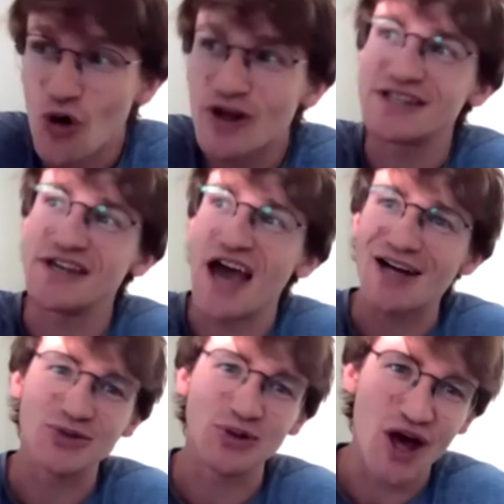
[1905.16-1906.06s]
into the
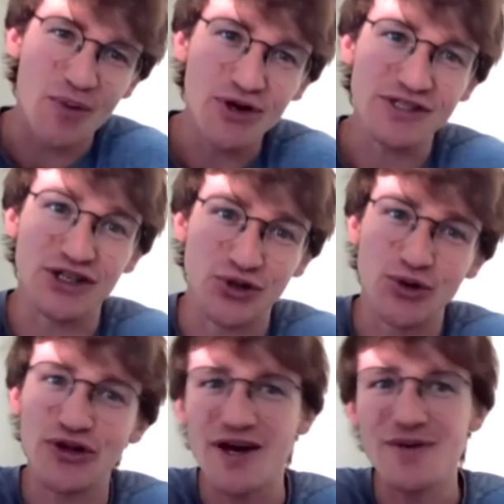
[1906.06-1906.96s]
actual numbers and
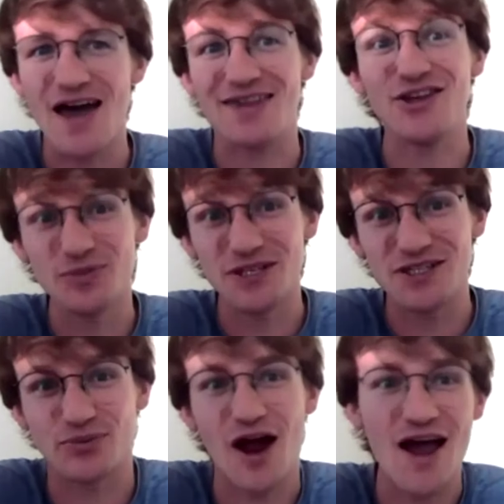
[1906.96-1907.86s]
Google them, I think you'd be
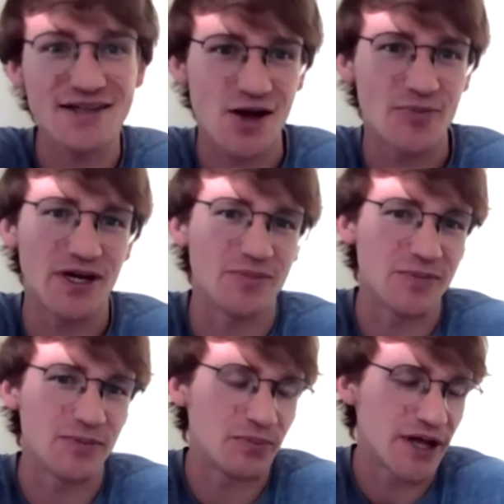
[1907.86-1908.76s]
surprised how many
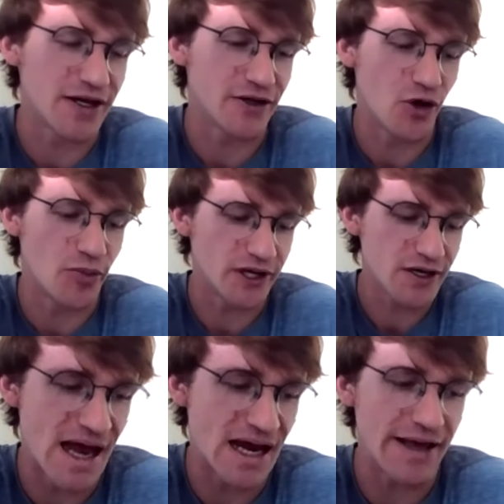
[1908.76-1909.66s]
people play it globally.
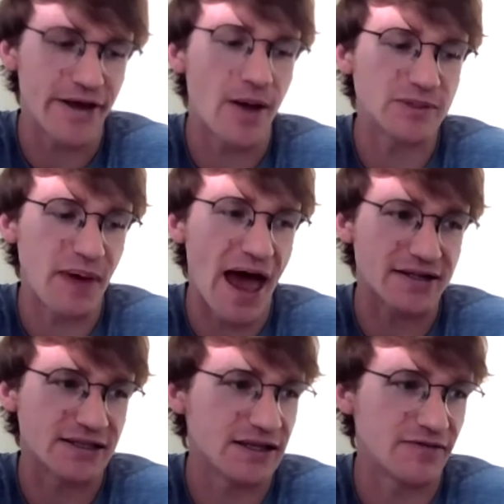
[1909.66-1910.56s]
And it comes back
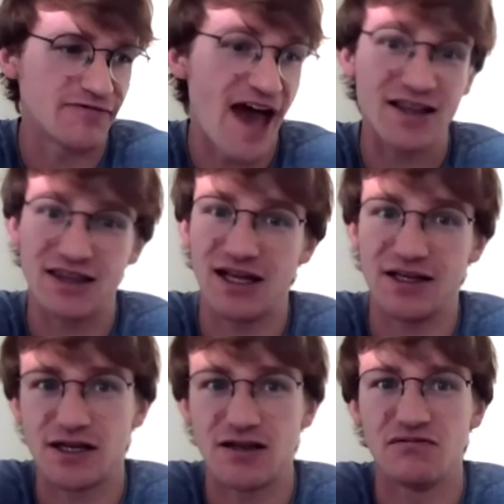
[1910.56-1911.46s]
to the fact that it's
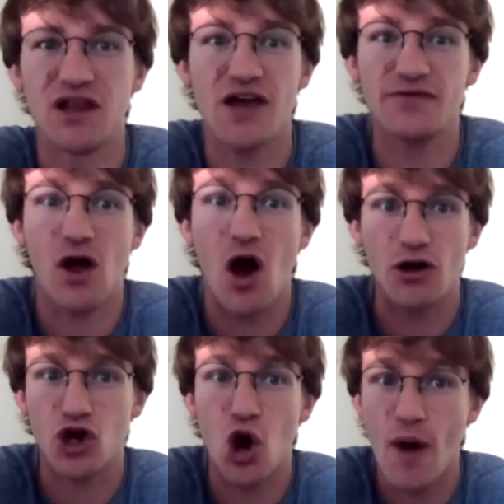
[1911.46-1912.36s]
a lifelong
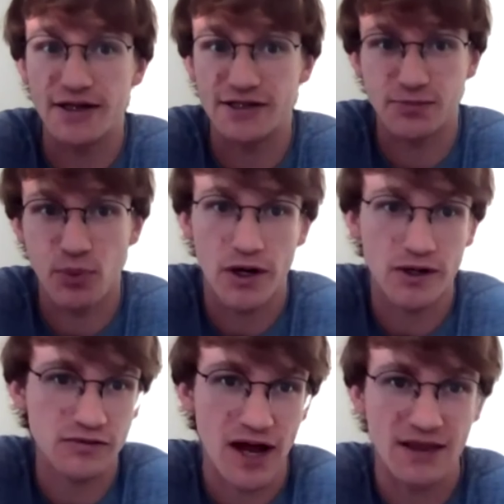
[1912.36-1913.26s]
co ed sport,
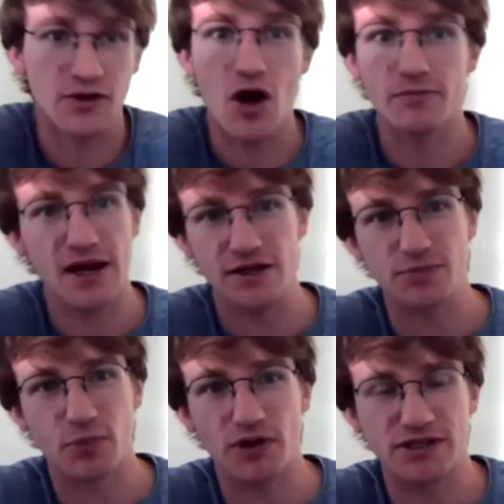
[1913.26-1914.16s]
right? There mm-hmm. aren't many
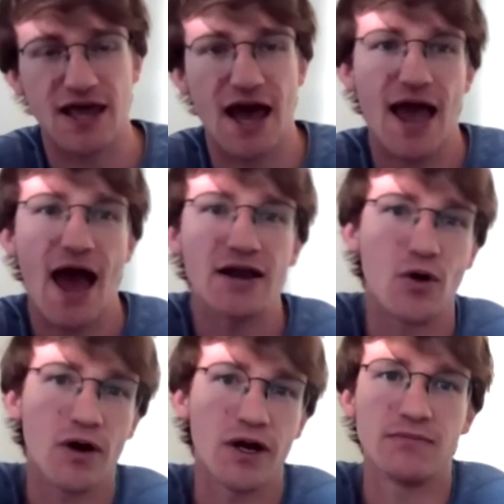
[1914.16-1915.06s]
sports in that
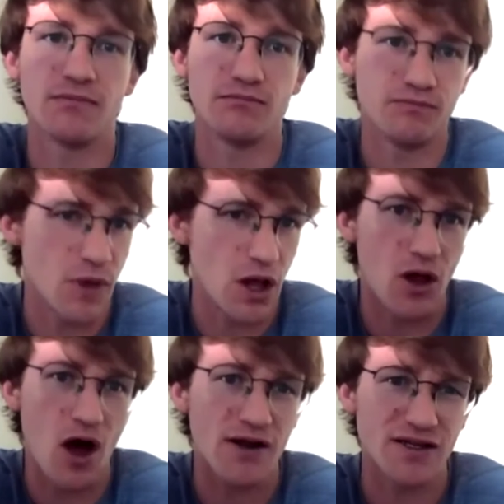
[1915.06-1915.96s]
category. A
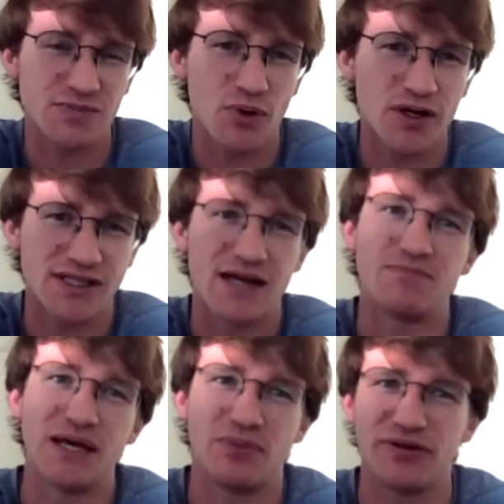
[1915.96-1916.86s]
lot of the sports that
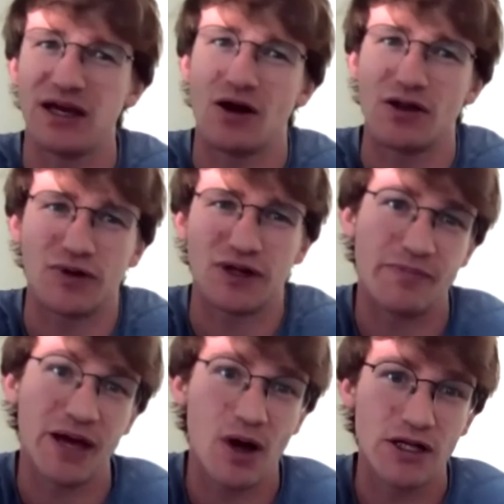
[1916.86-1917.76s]
people think are the really
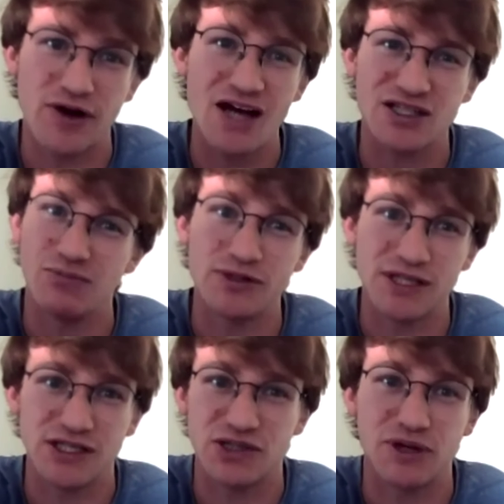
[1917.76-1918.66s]
big ones are actually mostly
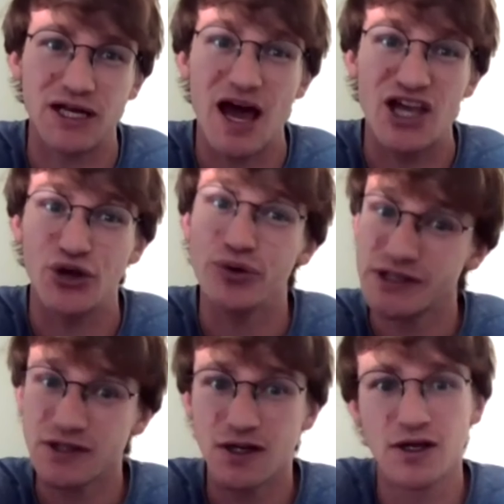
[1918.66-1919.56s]
just played by
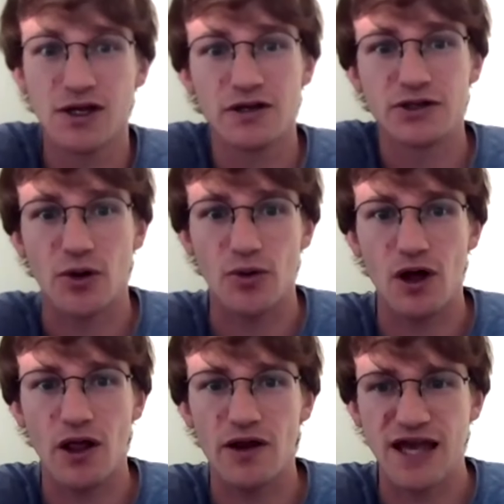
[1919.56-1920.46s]
youths. So a
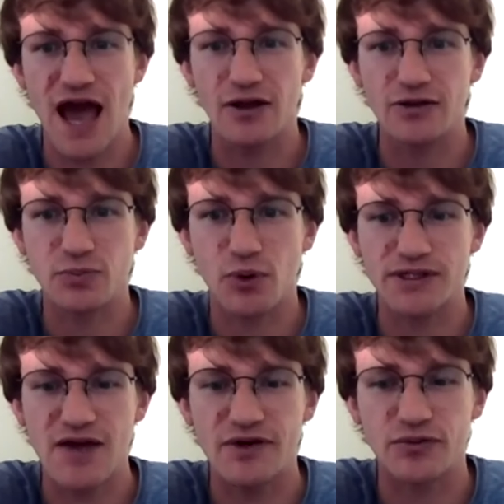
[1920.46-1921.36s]
lot of the adult sports
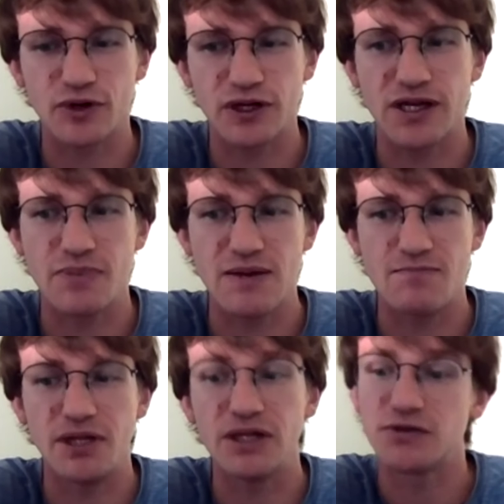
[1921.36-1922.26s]
haven't really been
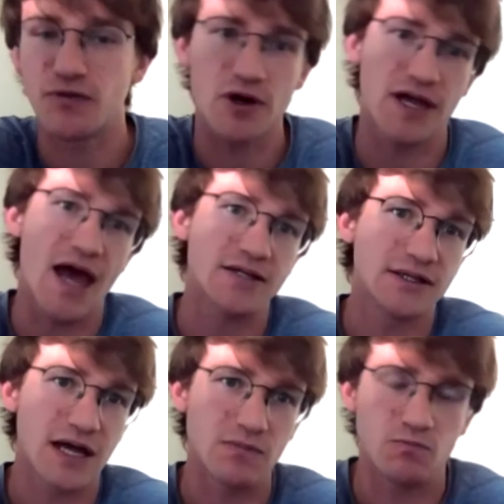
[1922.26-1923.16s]
built for yet.
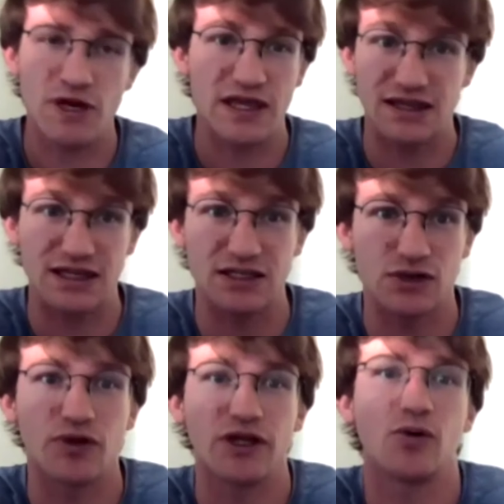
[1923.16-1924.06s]
And we think this is a
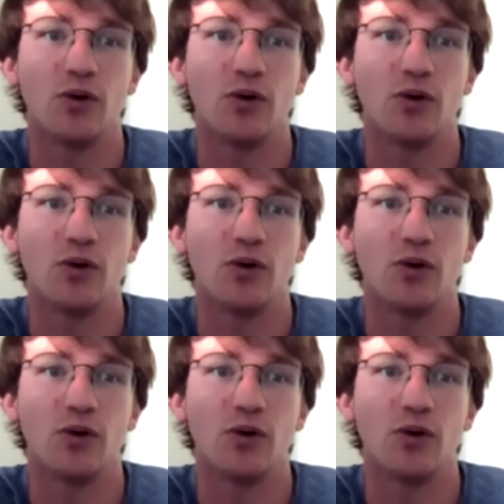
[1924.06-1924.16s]
really cool